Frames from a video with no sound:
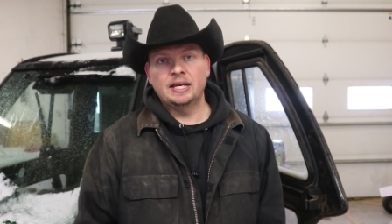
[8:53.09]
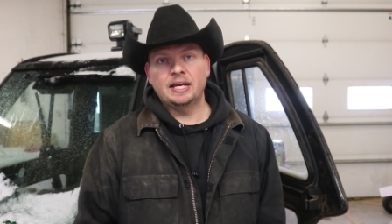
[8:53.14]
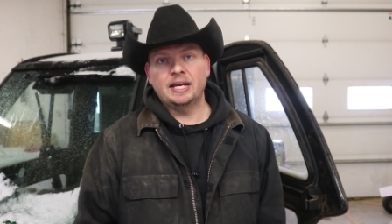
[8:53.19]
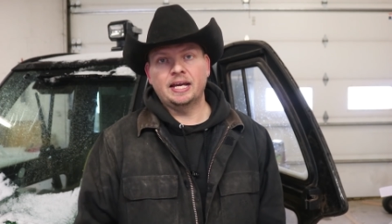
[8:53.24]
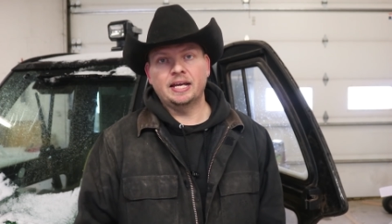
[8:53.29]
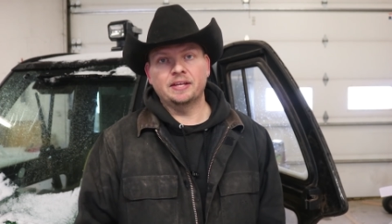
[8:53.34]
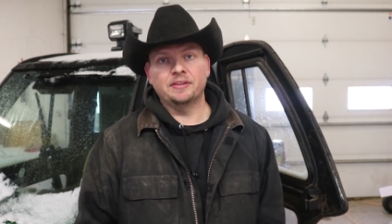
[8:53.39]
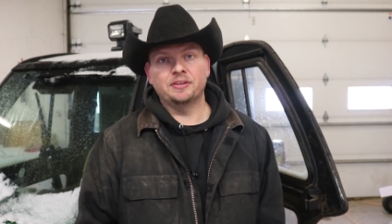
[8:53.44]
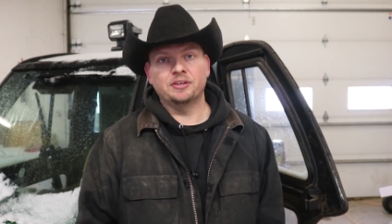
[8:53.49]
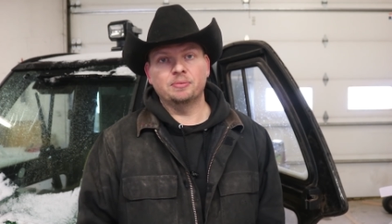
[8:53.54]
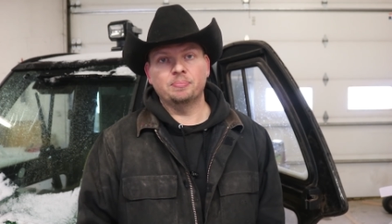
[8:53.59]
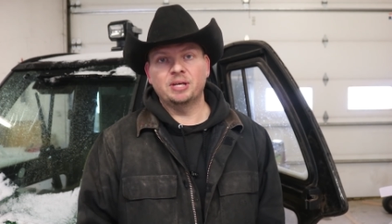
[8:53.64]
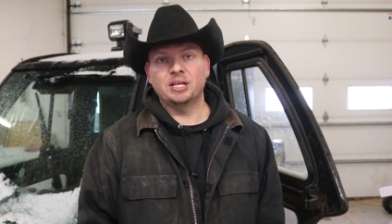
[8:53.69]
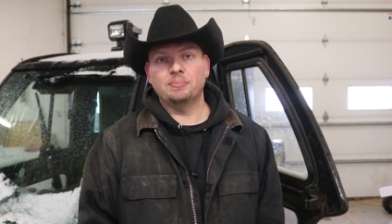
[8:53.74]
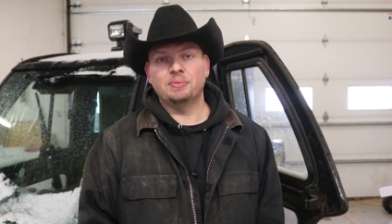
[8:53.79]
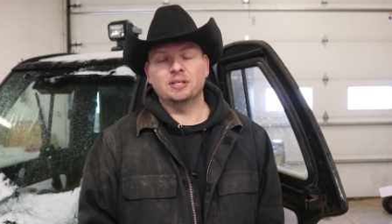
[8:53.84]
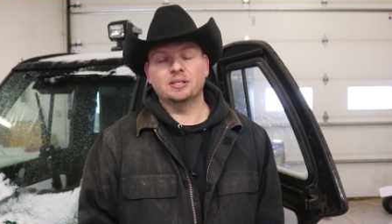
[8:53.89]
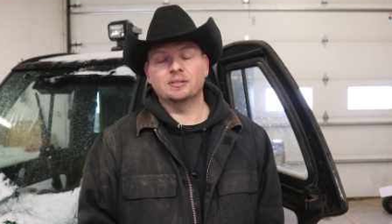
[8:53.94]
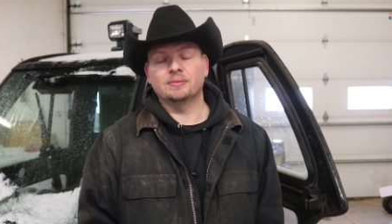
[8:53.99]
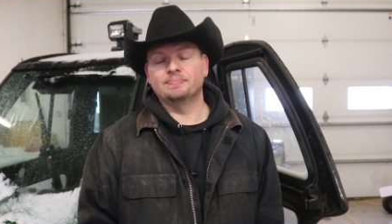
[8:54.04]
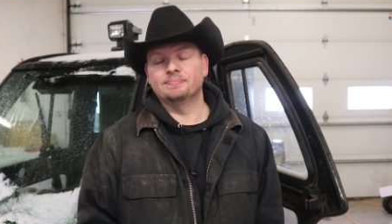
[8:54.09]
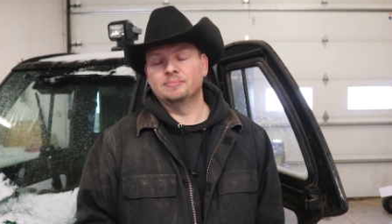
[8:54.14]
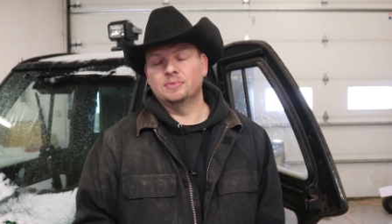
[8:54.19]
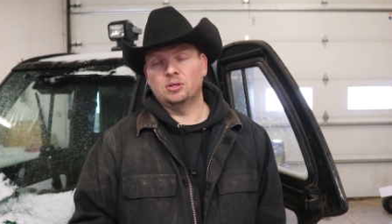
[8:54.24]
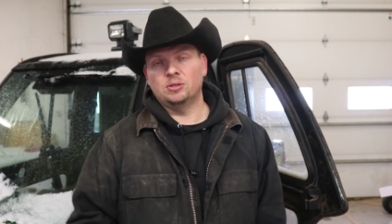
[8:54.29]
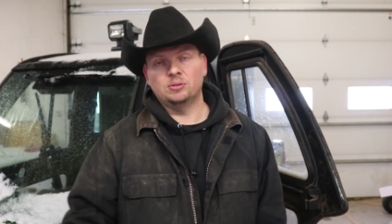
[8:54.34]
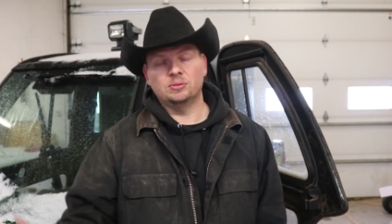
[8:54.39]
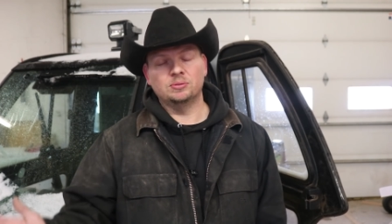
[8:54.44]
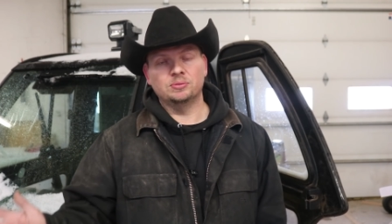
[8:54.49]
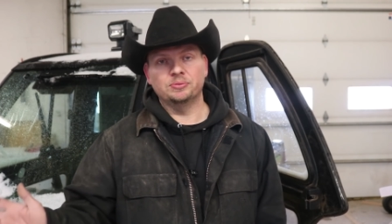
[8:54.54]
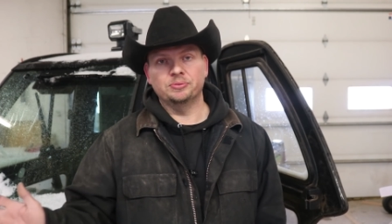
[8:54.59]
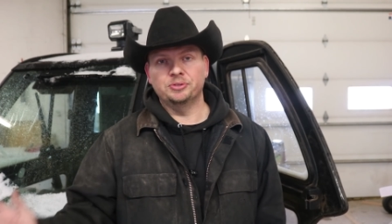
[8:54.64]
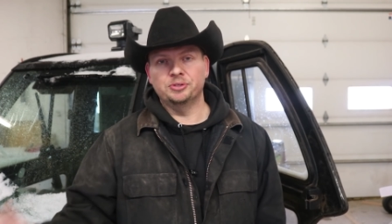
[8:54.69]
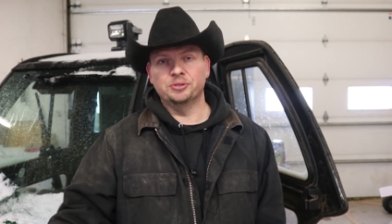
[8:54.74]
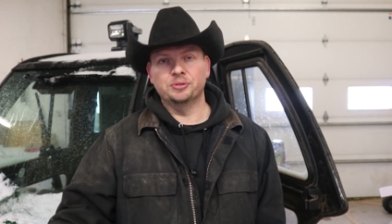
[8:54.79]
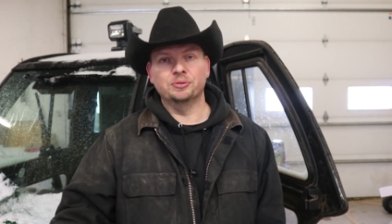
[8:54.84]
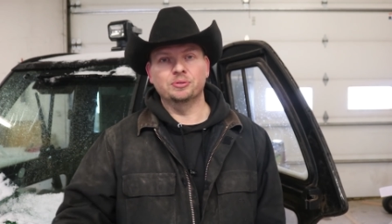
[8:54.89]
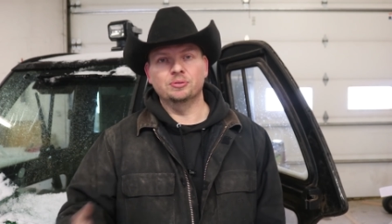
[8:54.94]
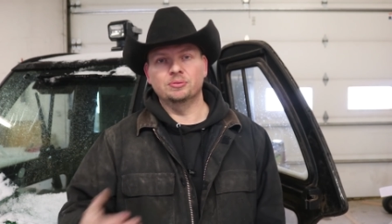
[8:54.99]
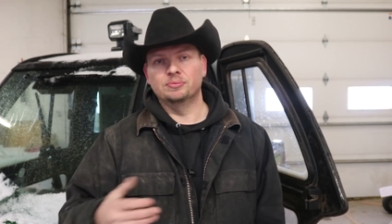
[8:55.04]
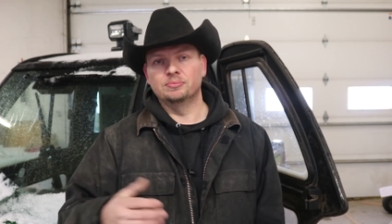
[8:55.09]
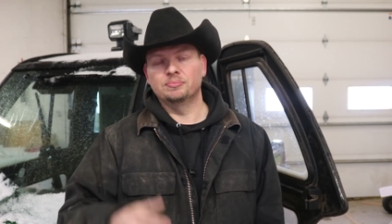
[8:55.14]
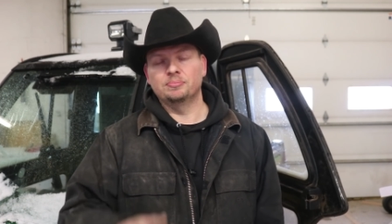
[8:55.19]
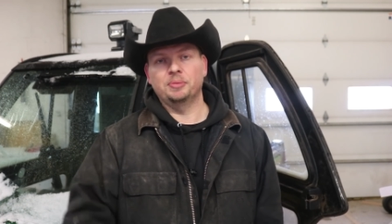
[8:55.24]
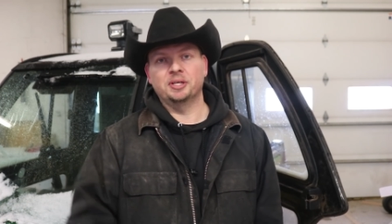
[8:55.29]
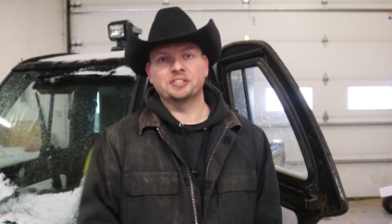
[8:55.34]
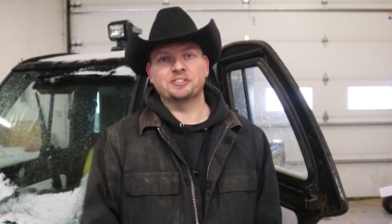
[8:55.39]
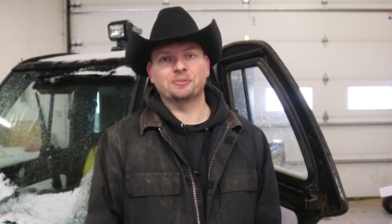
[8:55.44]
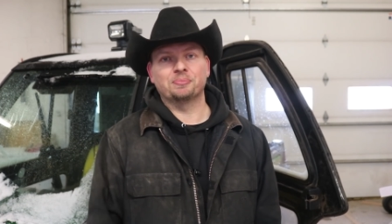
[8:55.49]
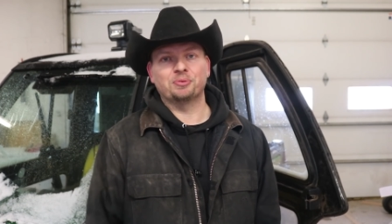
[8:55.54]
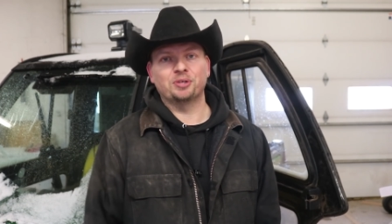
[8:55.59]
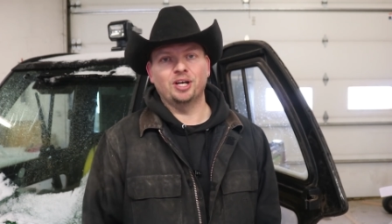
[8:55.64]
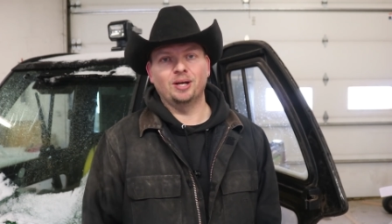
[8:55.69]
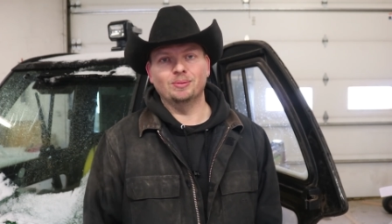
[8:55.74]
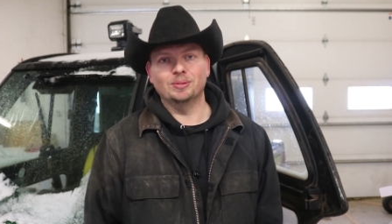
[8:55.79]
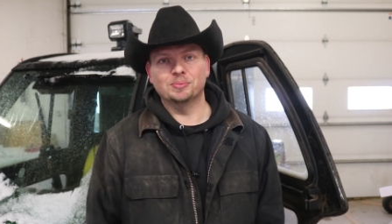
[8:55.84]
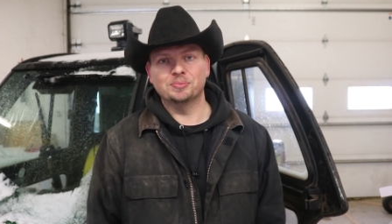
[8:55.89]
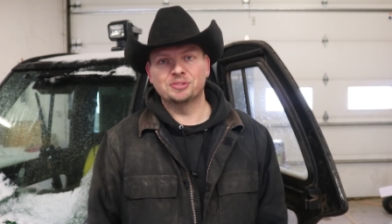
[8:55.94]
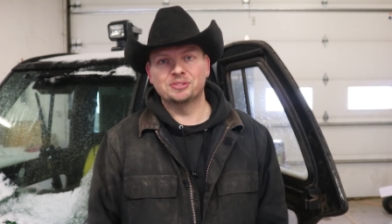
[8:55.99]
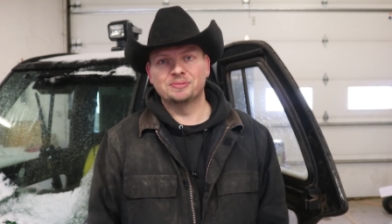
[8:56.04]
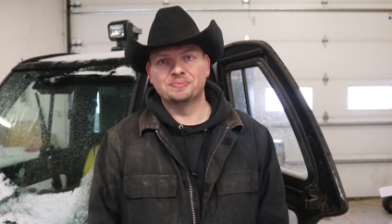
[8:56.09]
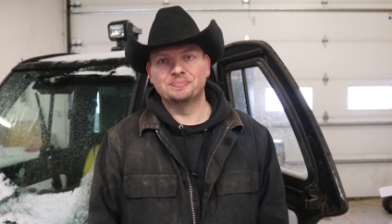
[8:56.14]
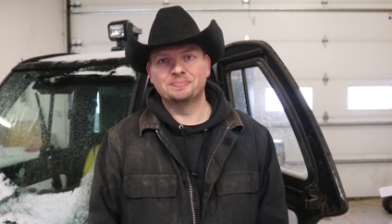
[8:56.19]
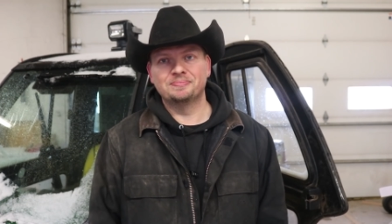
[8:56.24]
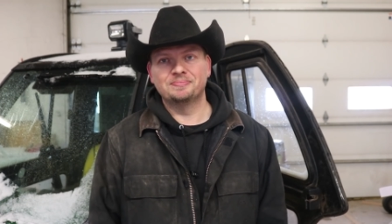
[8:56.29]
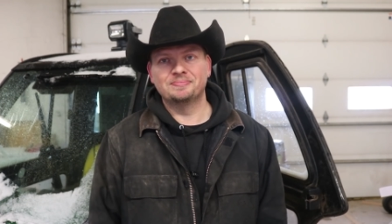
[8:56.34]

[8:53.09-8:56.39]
and there may be a whole new mess of problems.